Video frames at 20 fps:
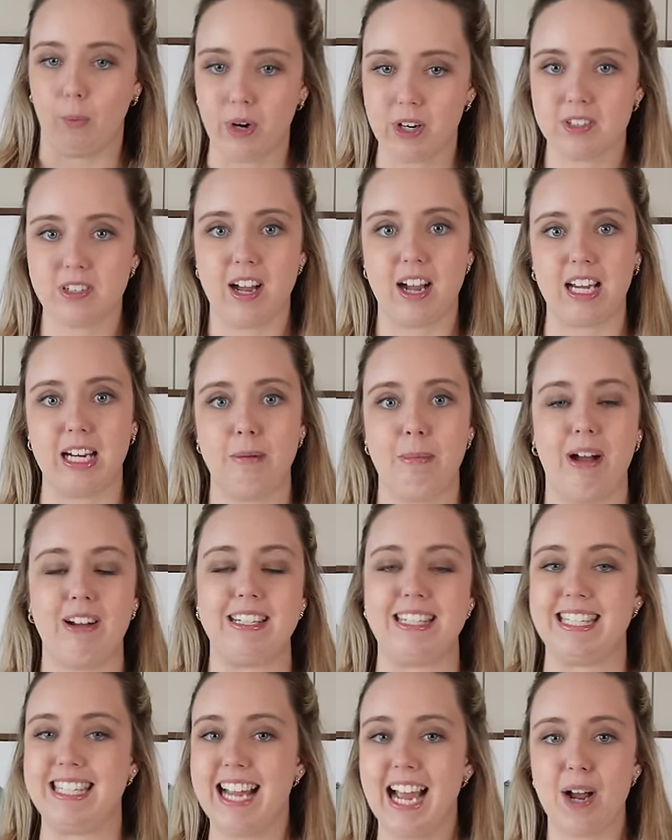we're talking
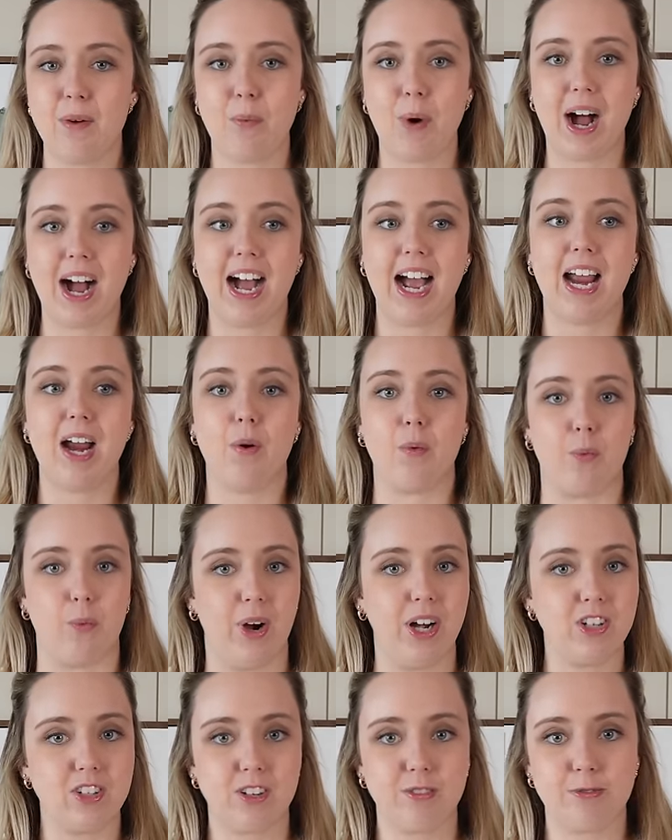about DIY,
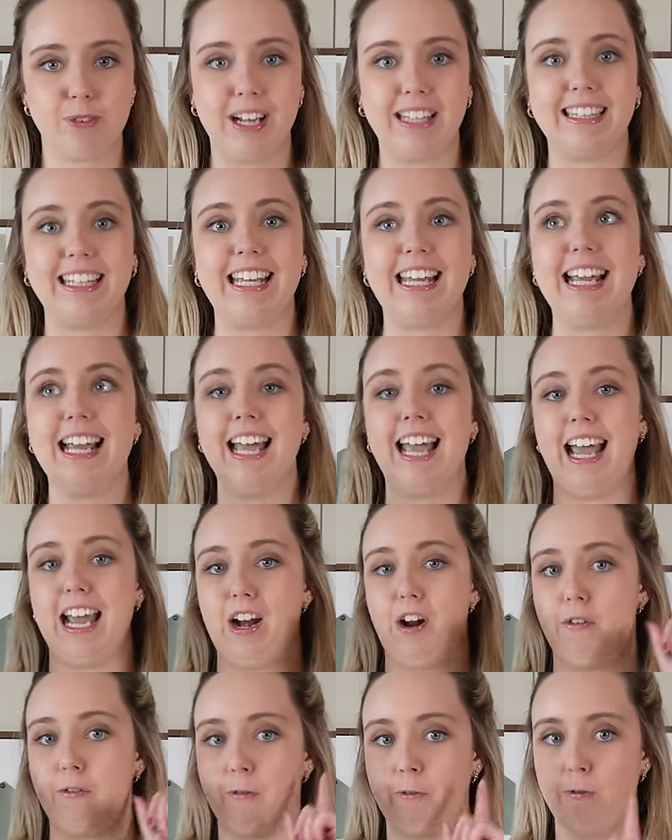renter-friendly,
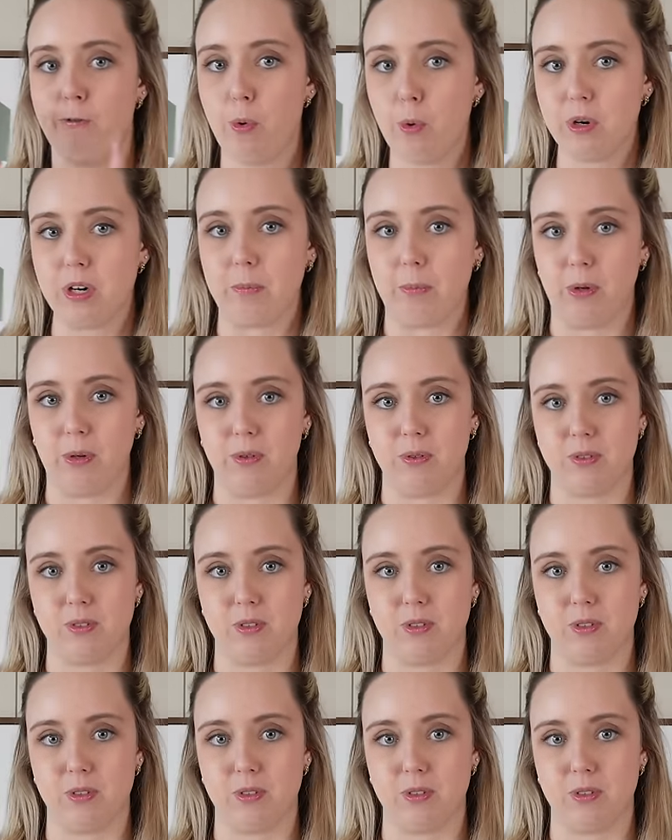and affordable